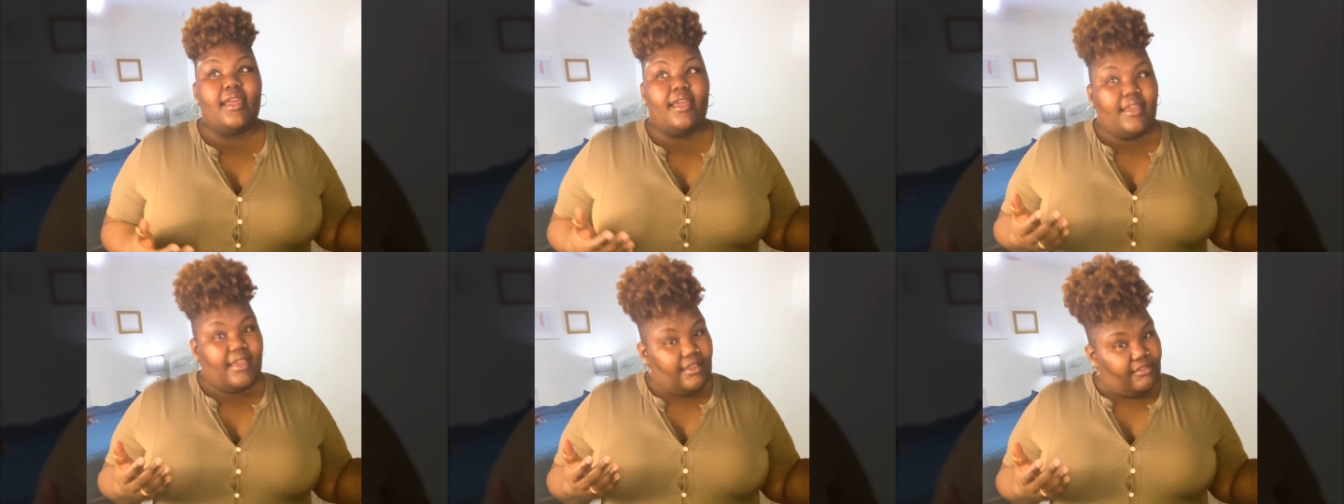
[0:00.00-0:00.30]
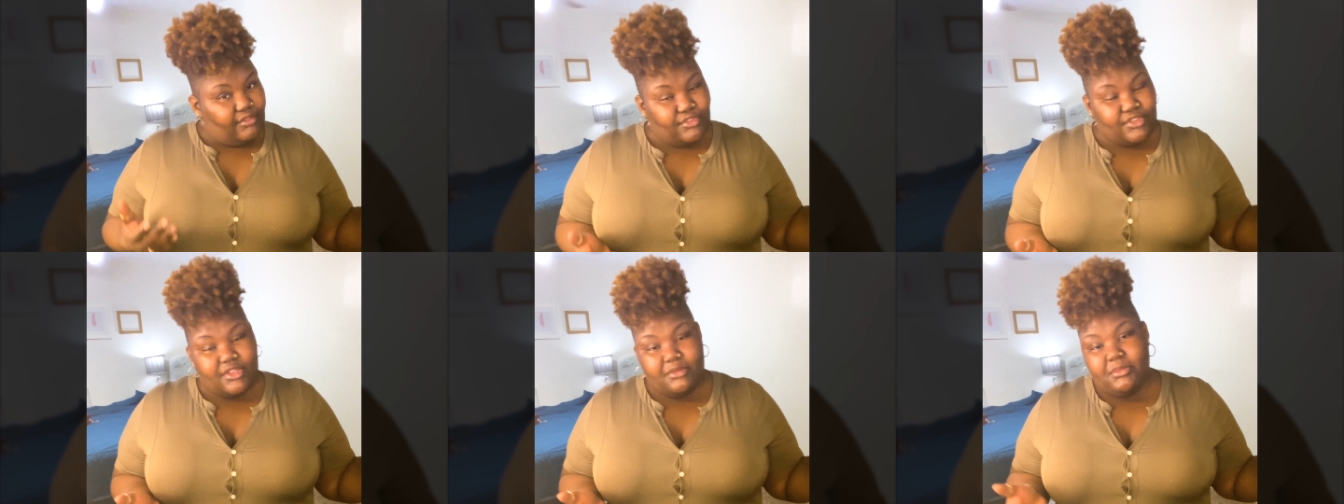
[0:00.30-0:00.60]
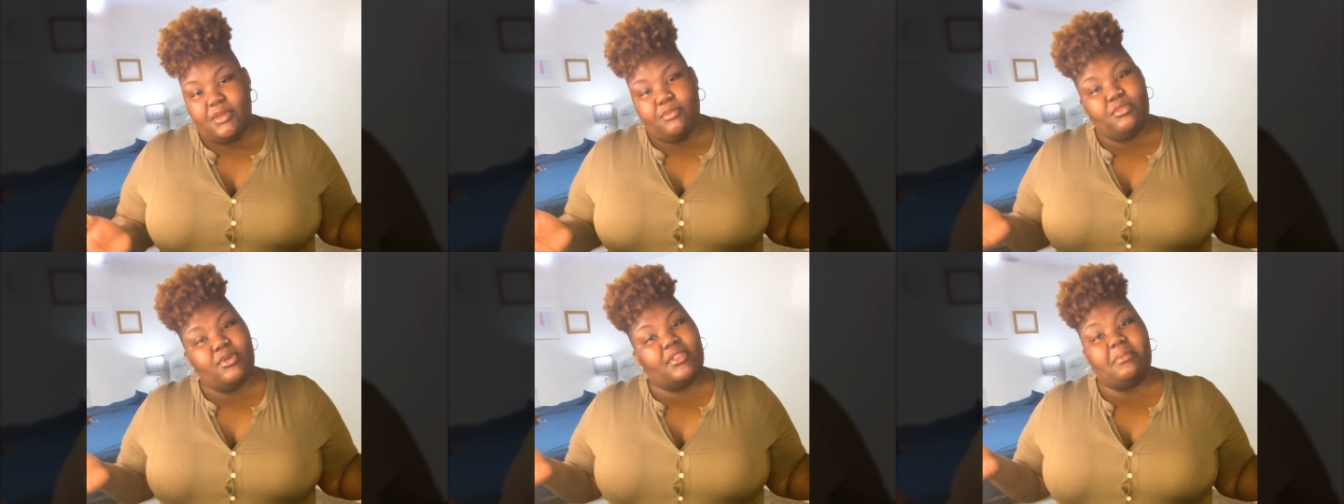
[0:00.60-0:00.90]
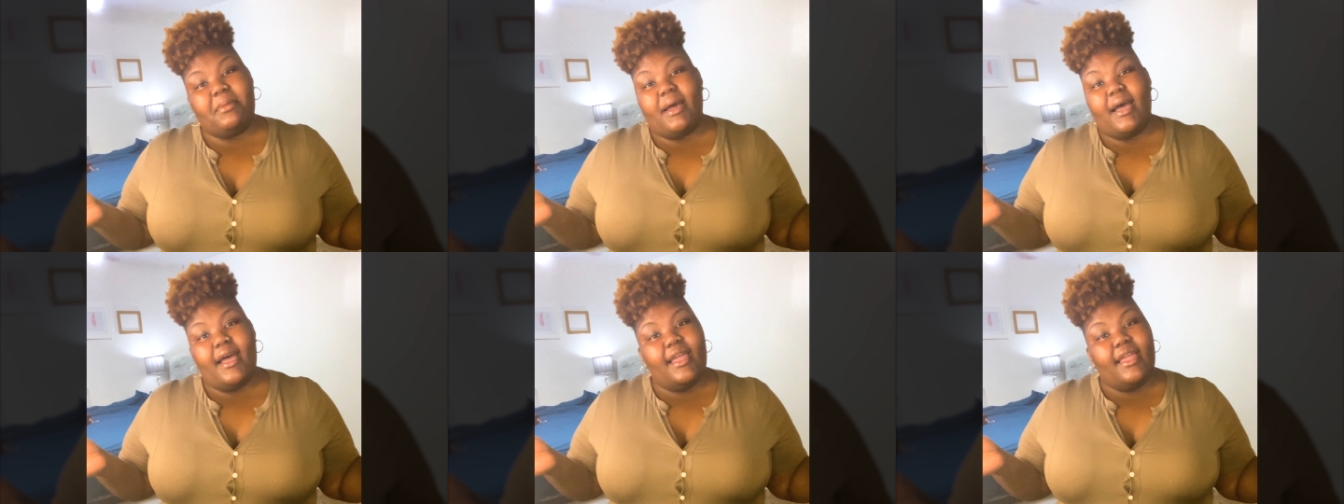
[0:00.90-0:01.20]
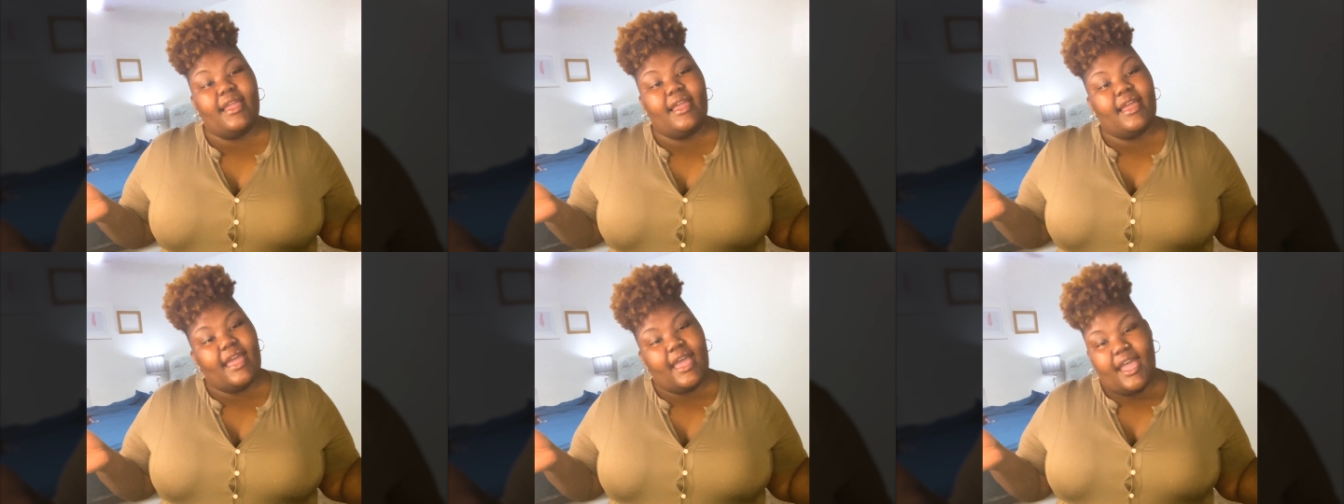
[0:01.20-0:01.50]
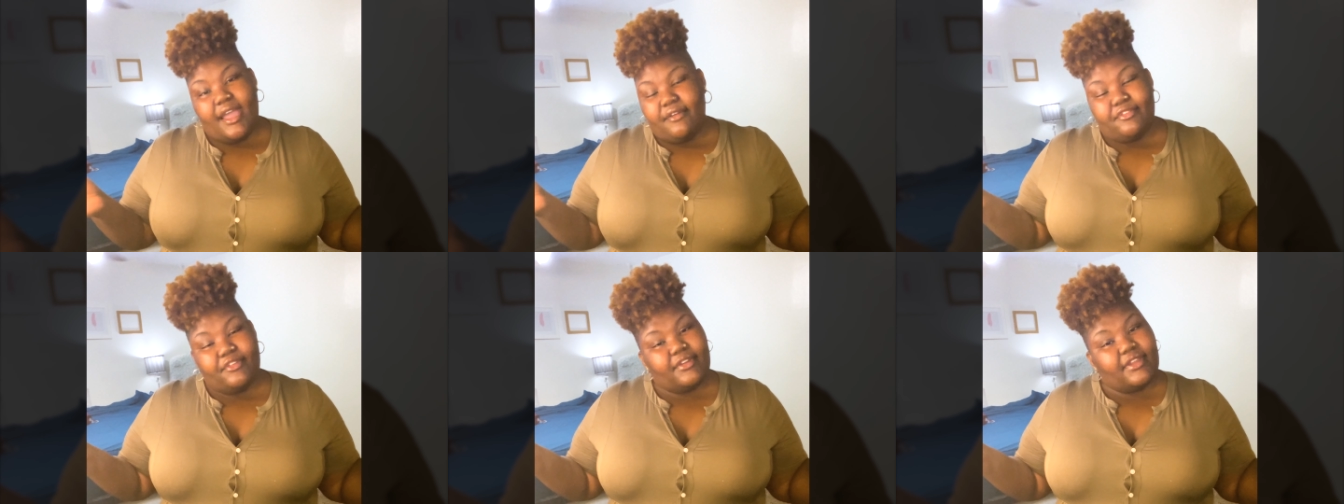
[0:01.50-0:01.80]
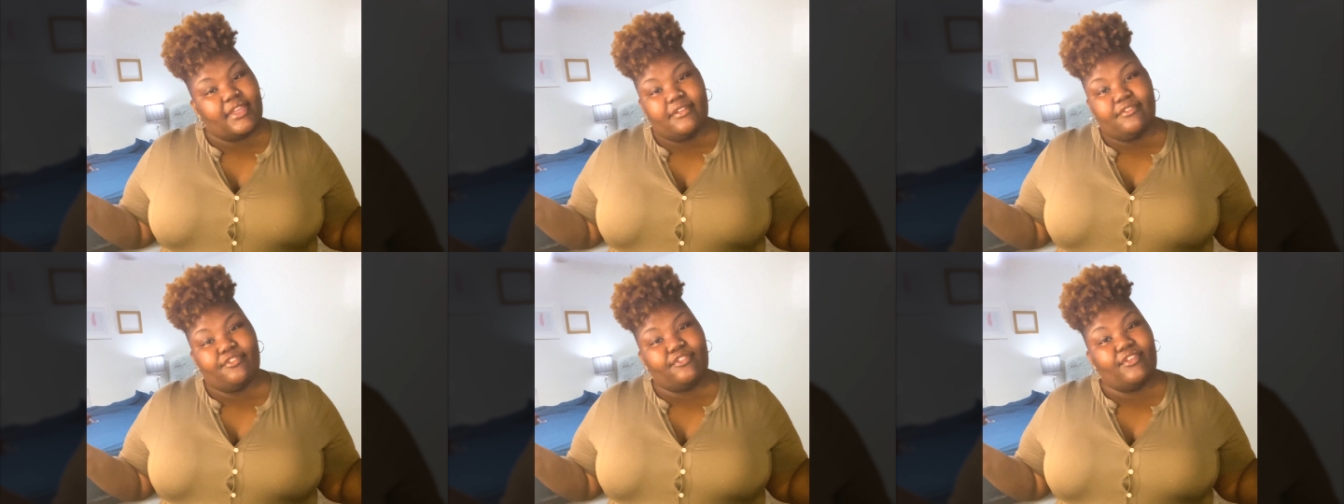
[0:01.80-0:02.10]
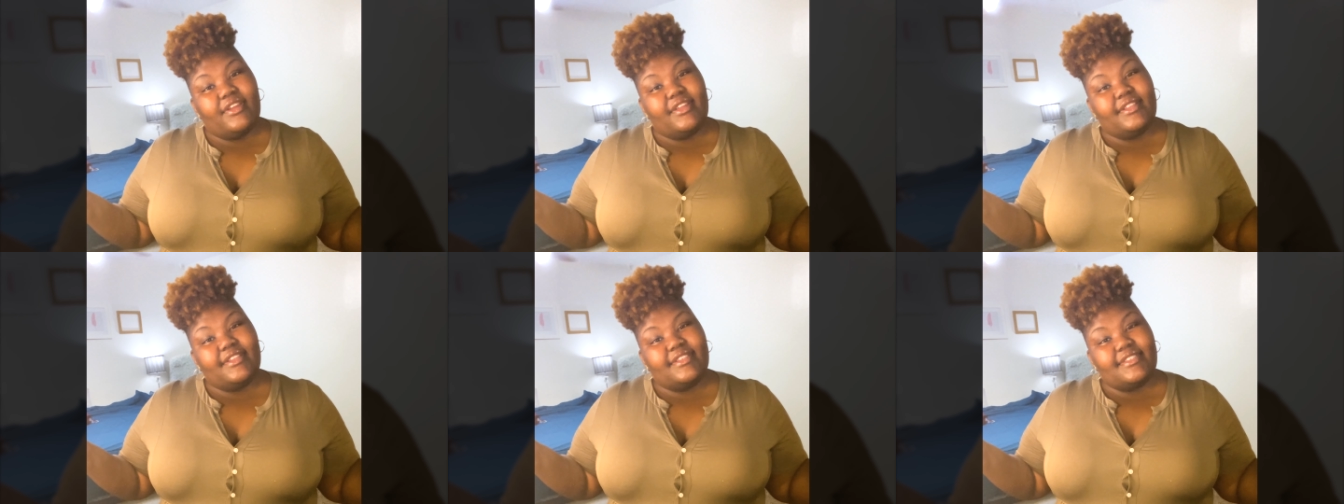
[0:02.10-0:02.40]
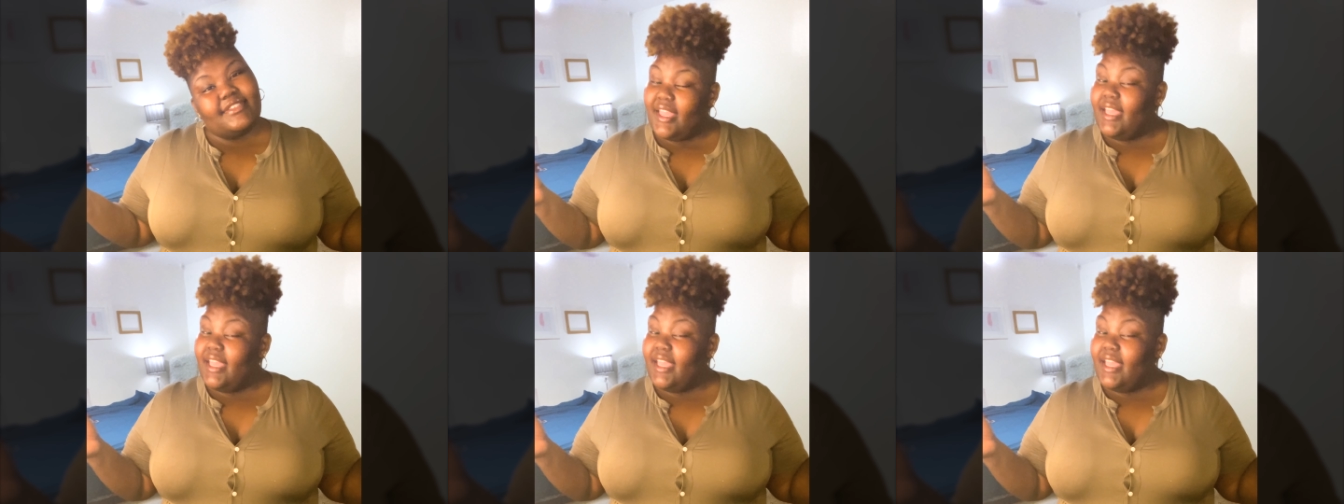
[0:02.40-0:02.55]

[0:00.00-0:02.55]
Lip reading: If you see me with my African friends